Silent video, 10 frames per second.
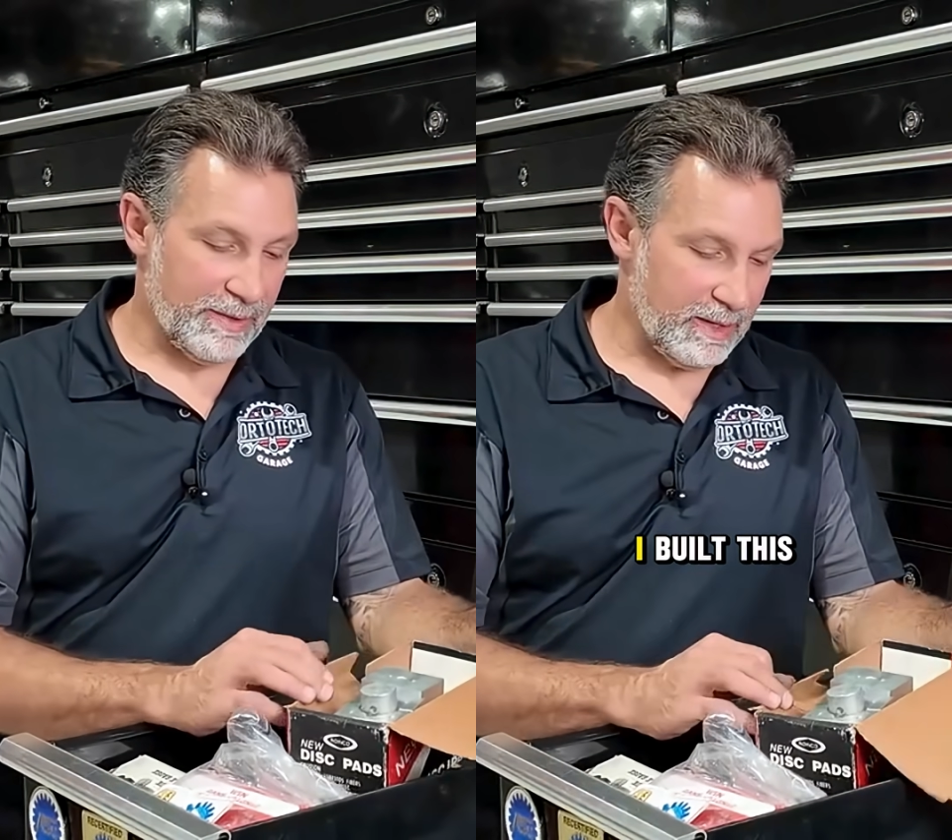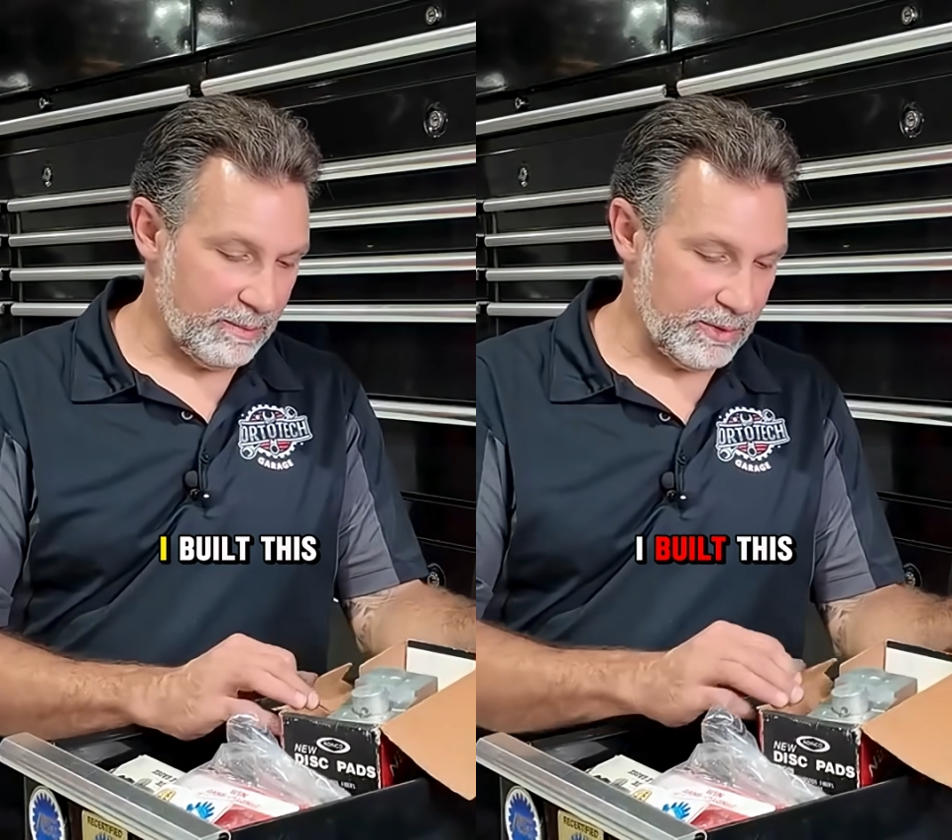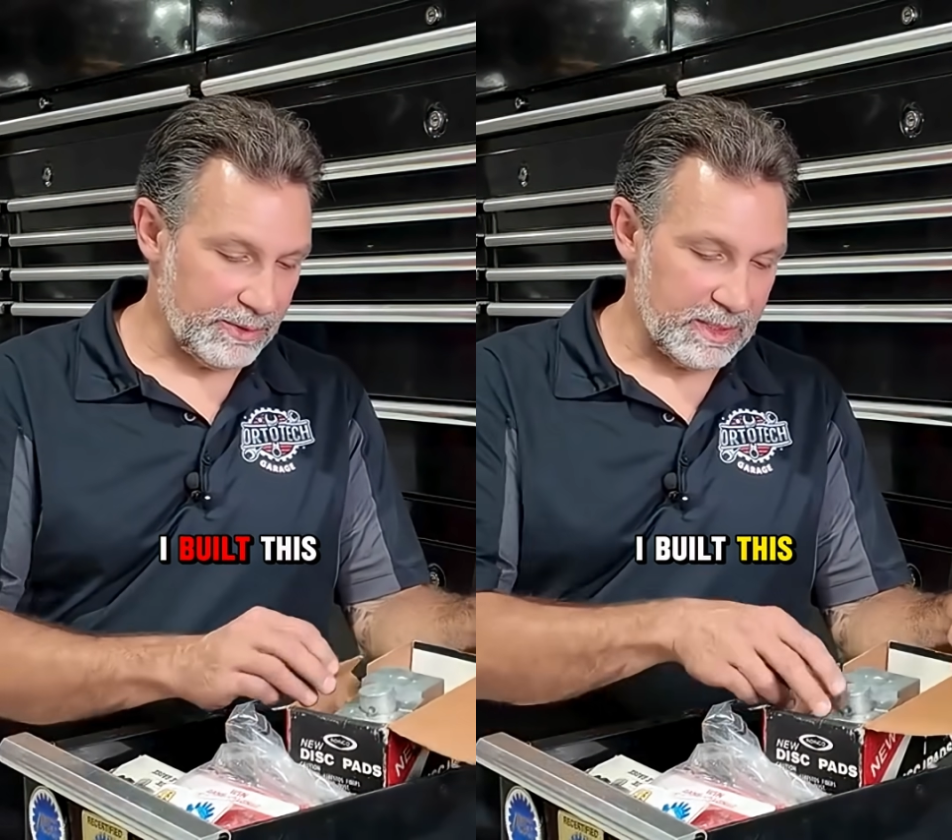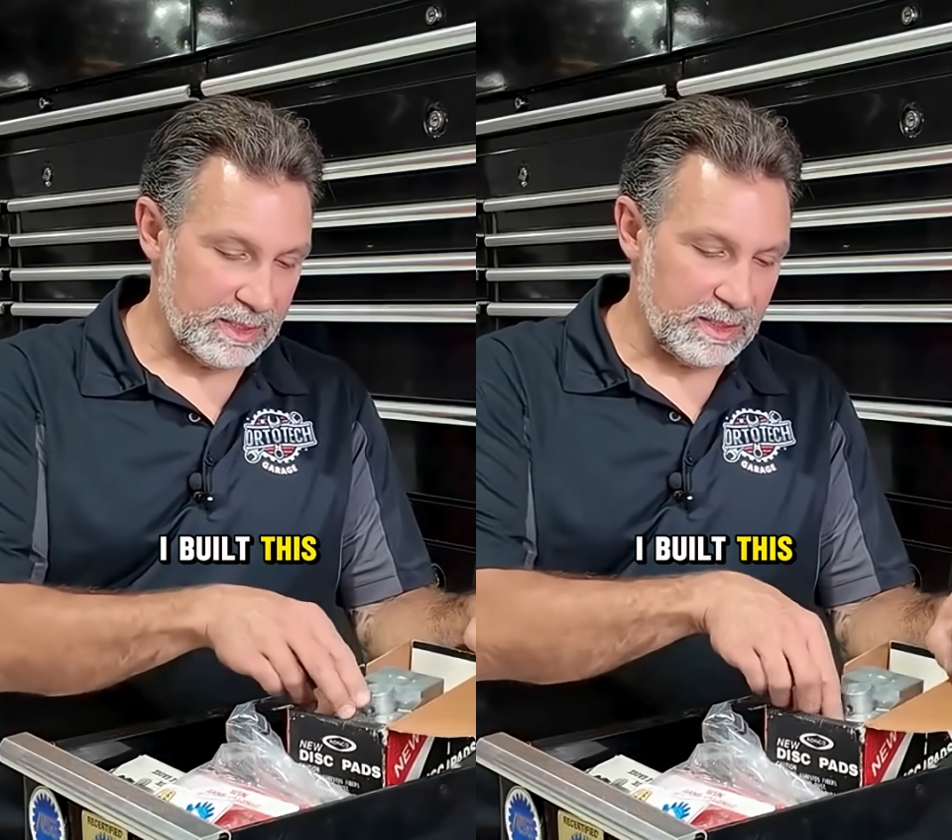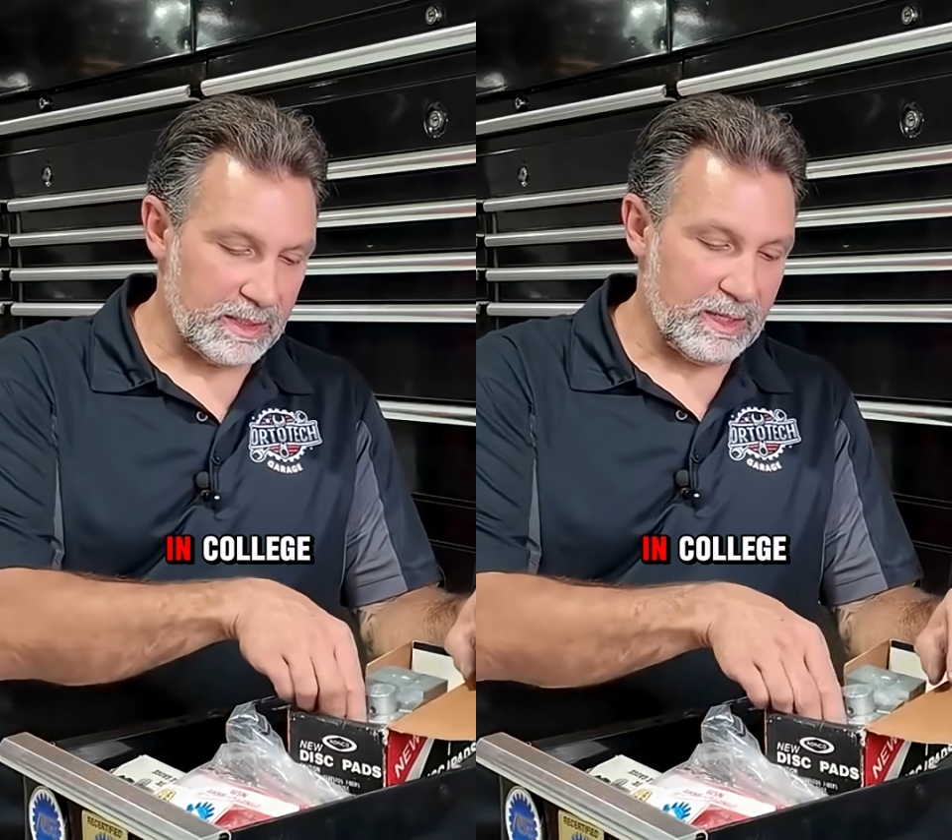I built
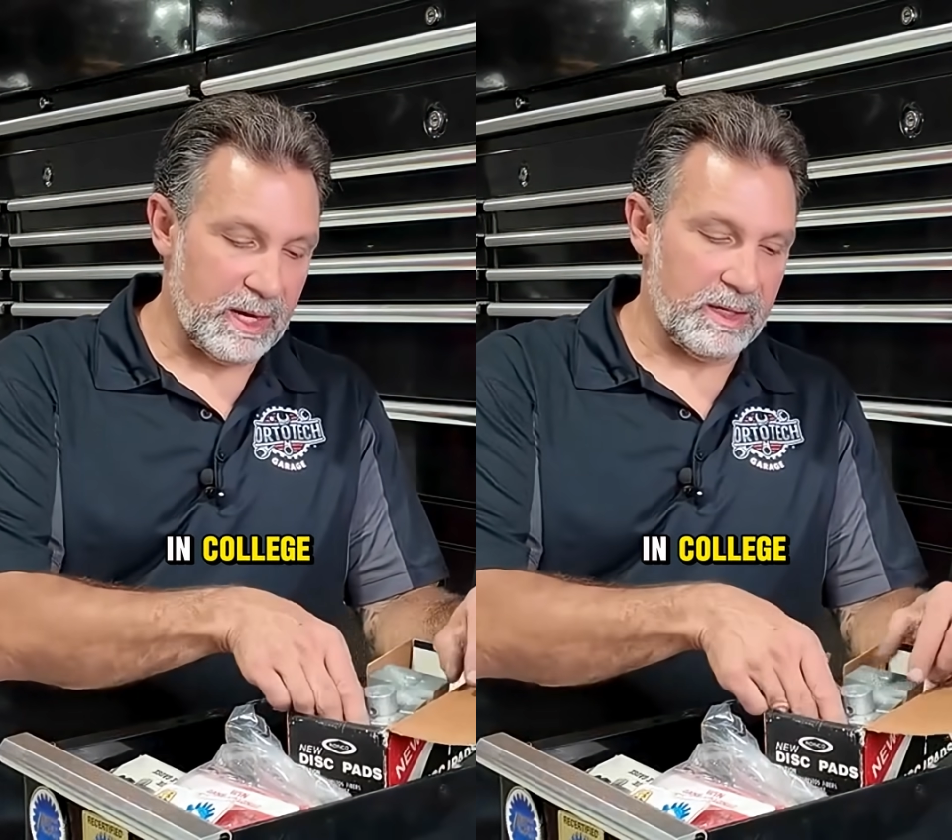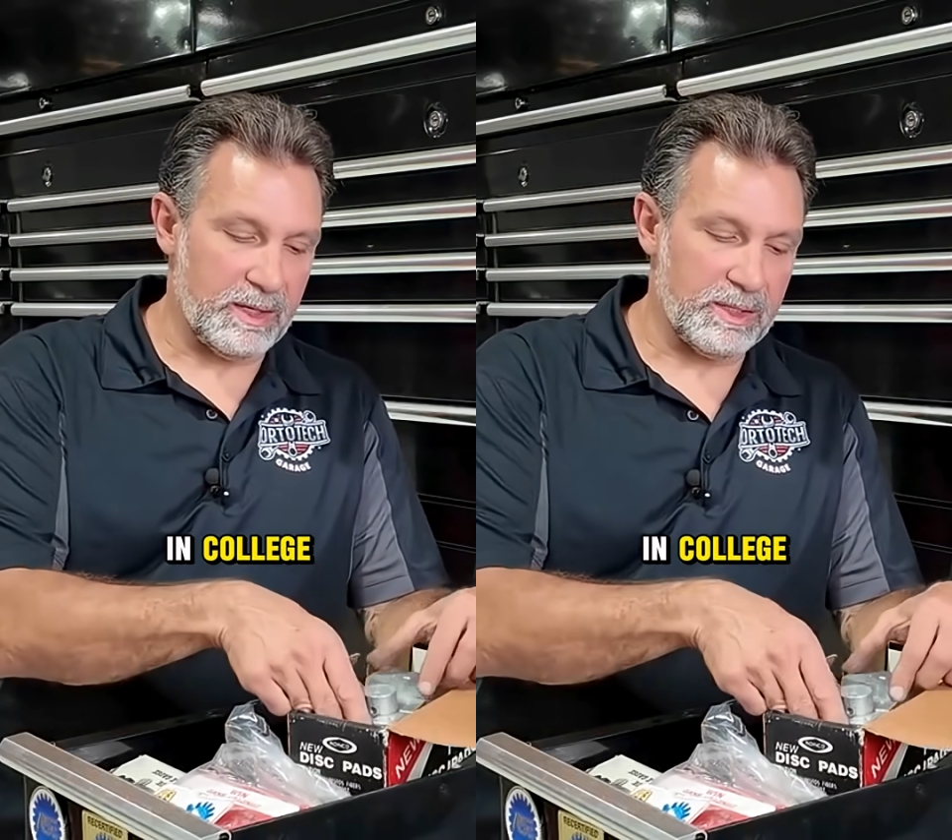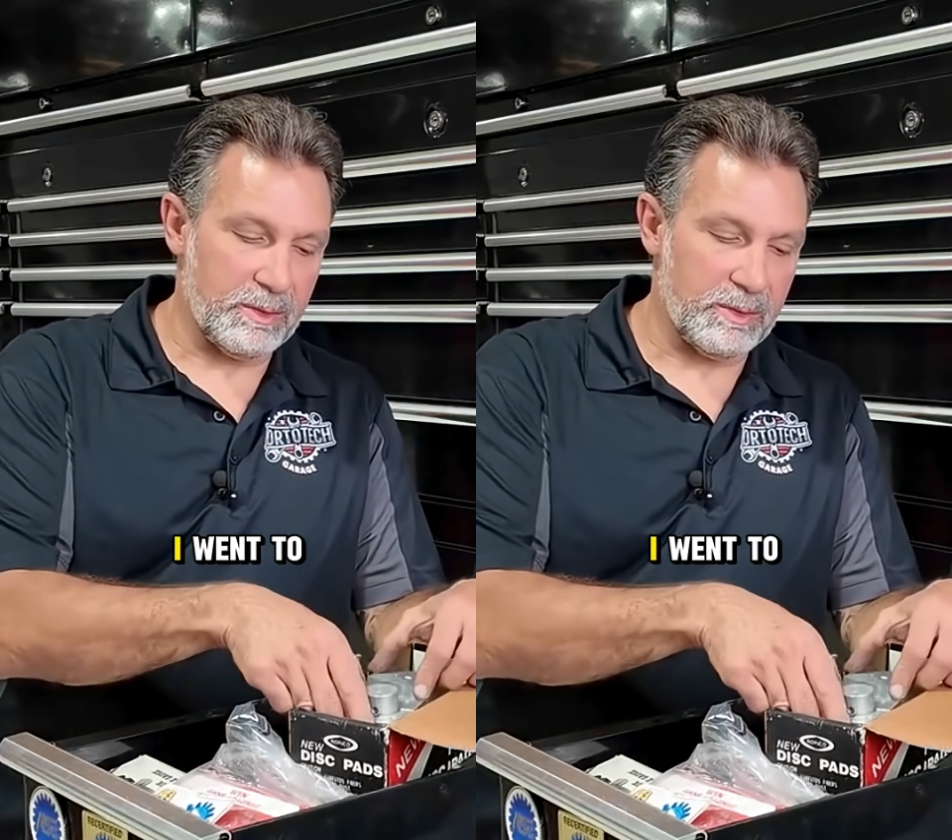this in college.